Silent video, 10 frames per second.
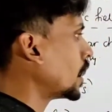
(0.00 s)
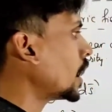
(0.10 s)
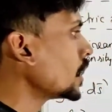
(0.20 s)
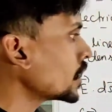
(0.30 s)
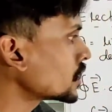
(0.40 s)

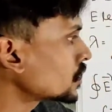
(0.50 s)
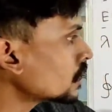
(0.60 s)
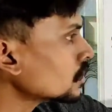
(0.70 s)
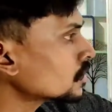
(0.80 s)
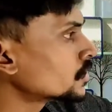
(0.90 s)
R is
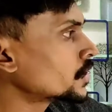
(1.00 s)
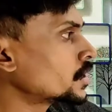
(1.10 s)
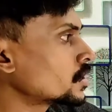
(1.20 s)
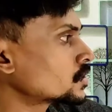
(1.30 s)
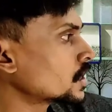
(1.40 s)
the
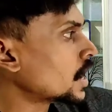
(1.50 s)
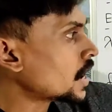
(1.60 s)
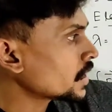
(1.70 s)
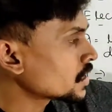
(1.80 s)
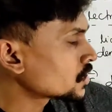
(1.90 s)

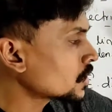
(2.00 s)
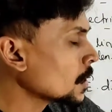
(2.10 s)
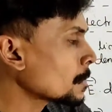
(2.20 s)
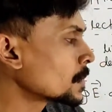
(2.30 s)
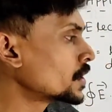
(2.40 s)

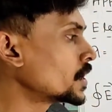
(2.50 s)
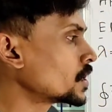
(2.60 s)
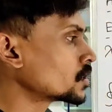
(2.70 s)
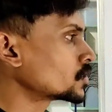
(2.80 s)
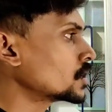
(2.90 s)

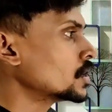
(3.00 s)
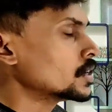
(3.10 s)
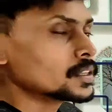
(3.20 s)
radius.